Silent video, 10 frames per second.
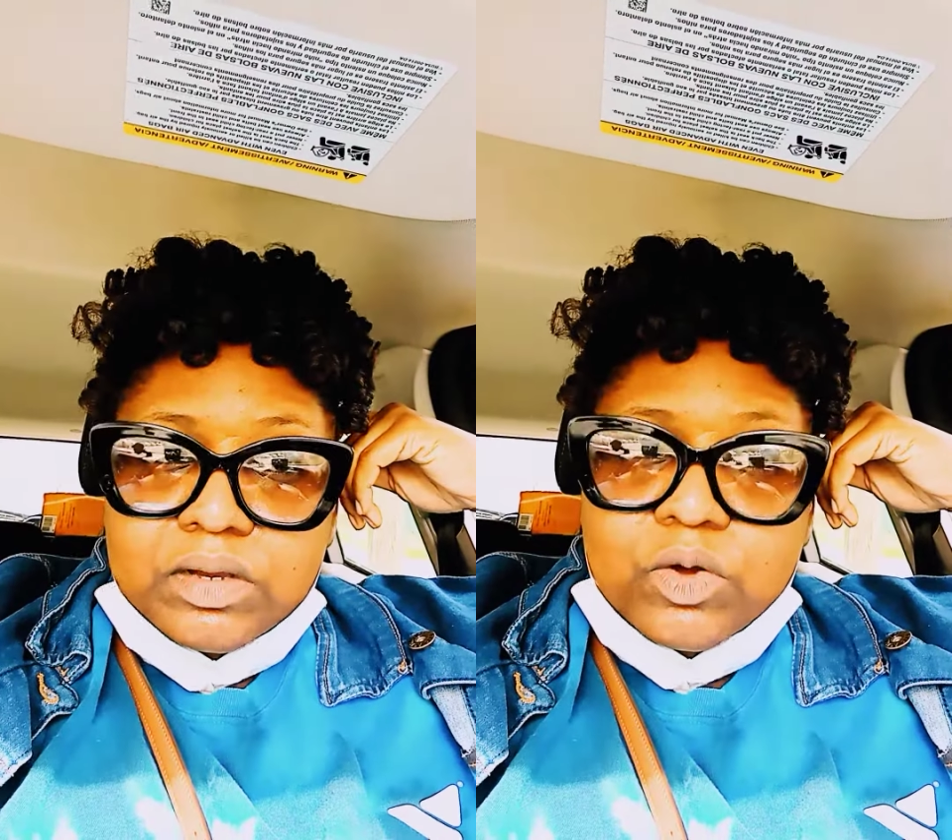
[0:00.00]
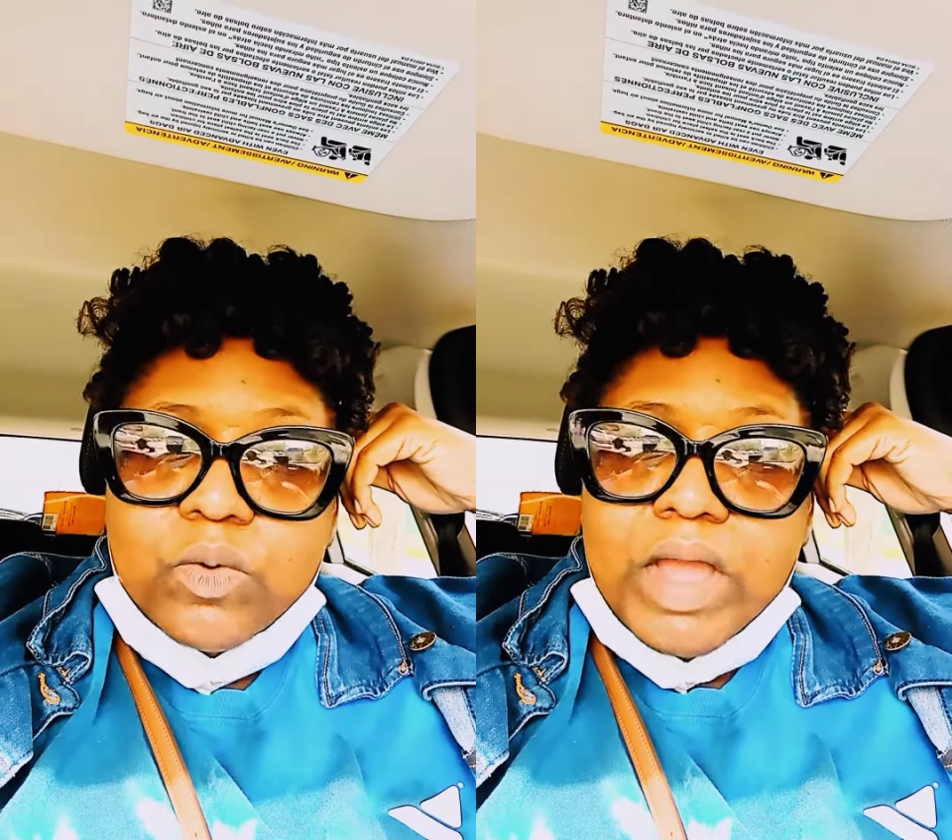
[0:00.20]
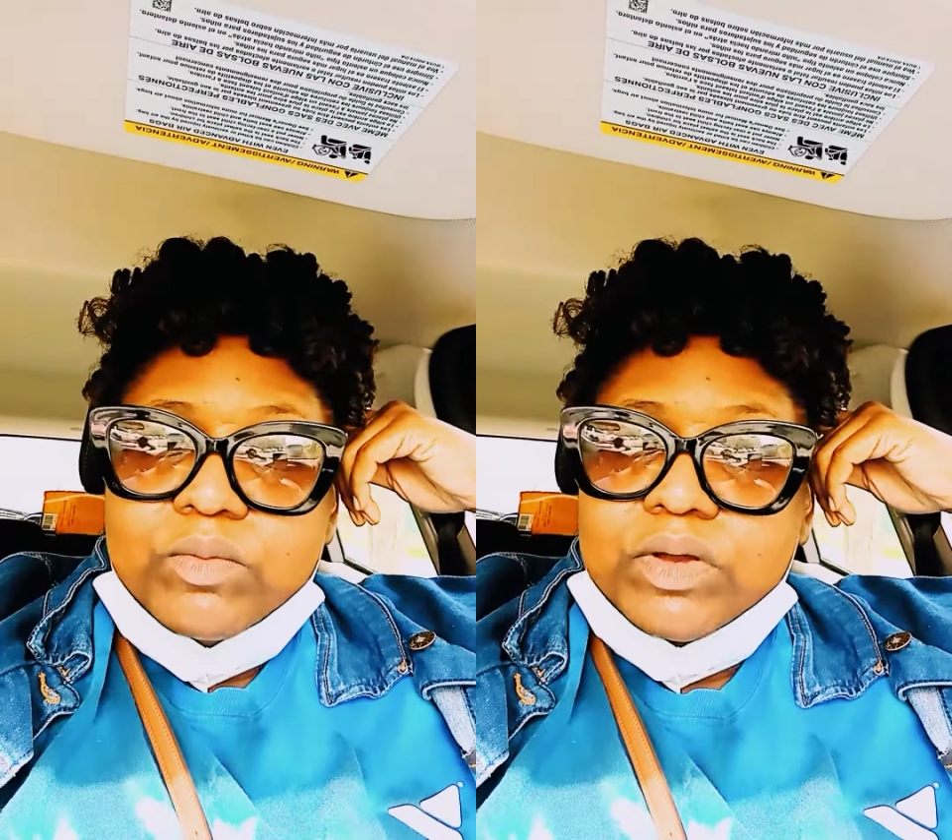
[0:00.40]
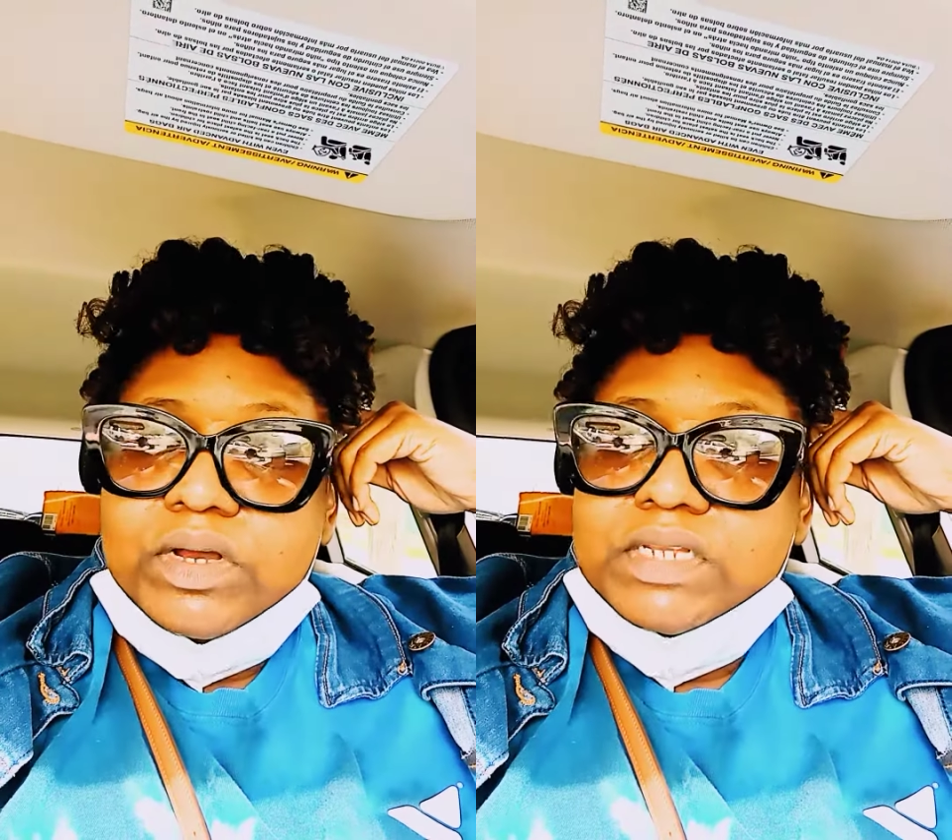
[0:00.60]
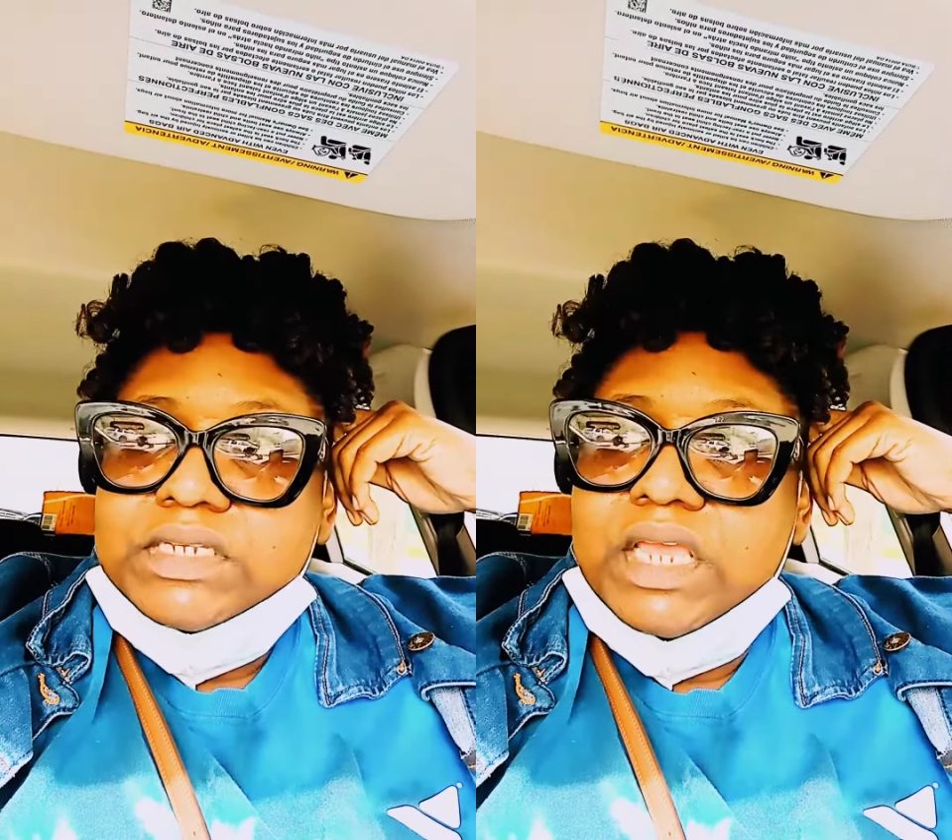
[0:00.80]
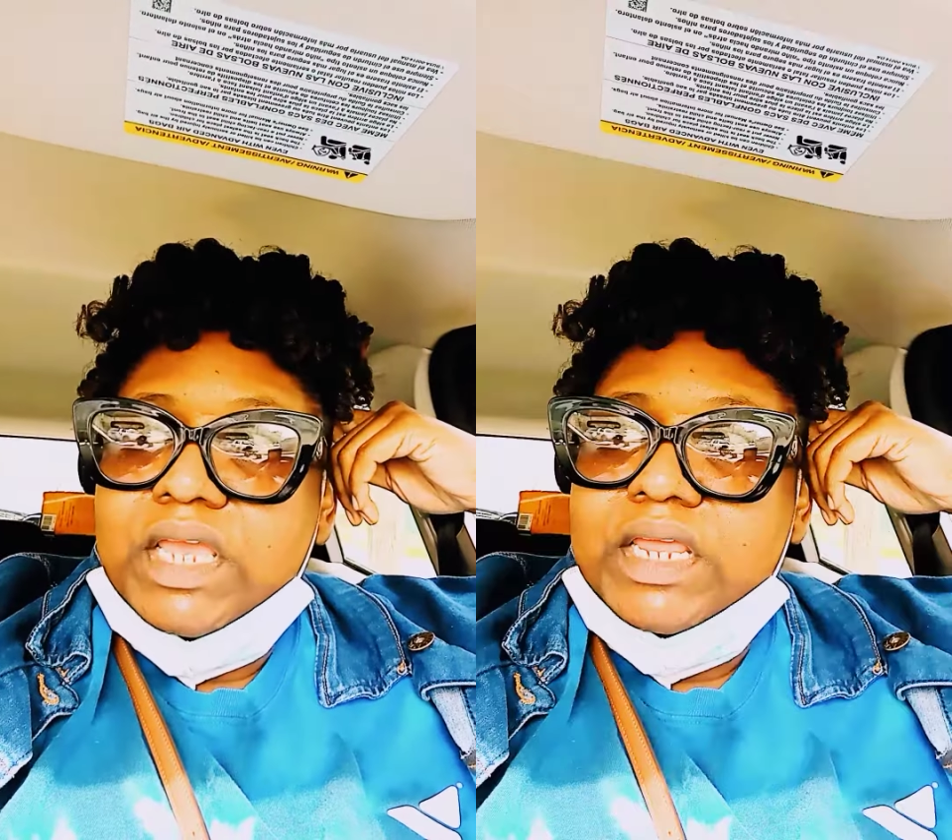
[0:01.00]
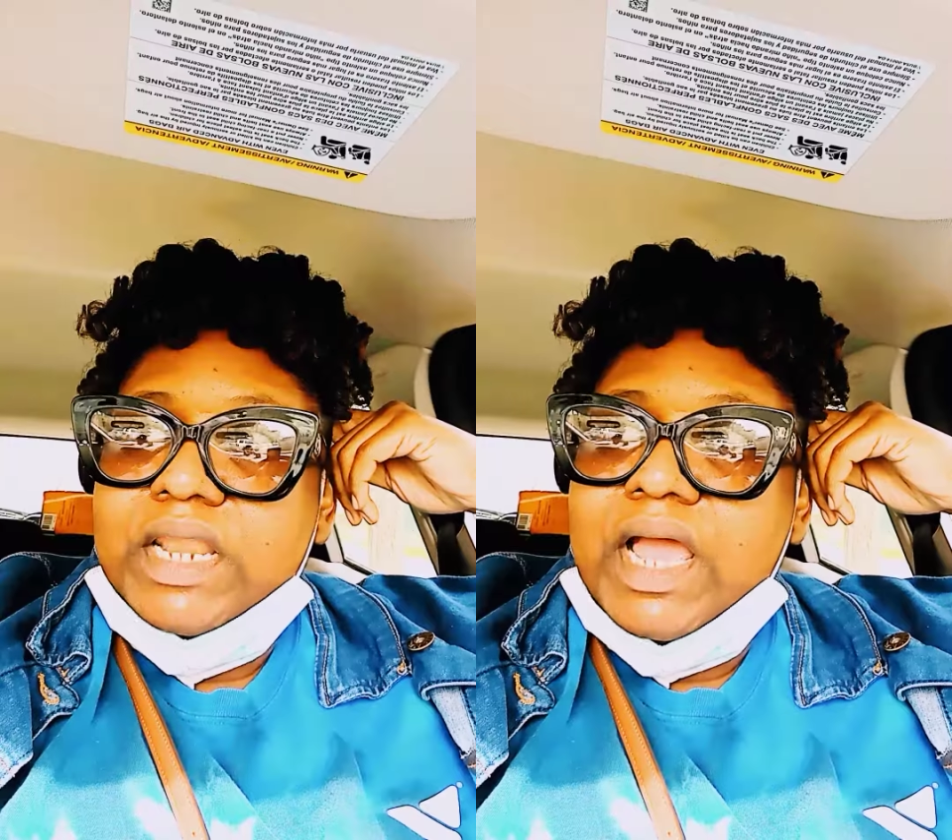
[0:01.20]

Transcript: who I was, and